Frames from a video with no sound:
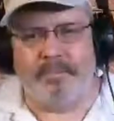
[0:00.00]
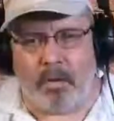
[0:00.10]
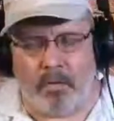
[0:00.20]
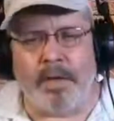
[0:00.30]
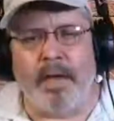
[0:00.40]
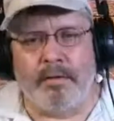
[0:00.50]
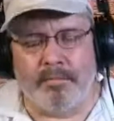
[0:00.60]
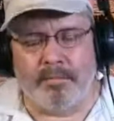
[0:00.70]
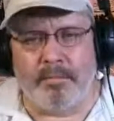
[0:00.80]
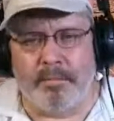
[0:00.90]
Okay.
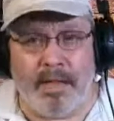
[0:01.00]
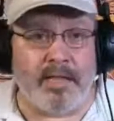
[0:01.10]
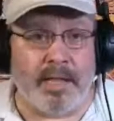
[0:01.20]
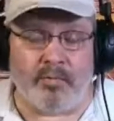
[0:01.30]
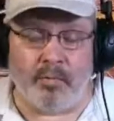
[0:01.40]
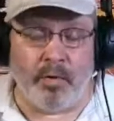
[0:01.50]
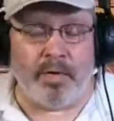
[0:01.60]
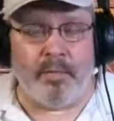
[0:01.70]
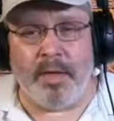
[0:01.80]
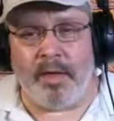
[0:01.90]
Well, that's
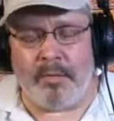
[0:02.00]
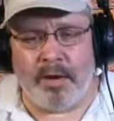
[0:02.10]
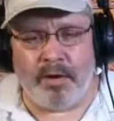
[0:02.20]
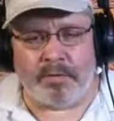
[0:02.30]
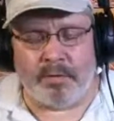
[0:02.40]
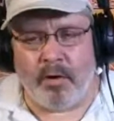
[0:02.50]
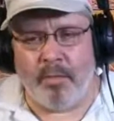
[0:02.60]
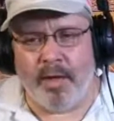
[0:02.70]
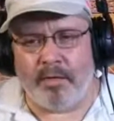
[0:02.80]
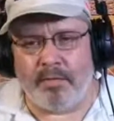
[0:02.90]
really big up here,
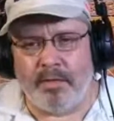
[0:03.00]
smallmouth.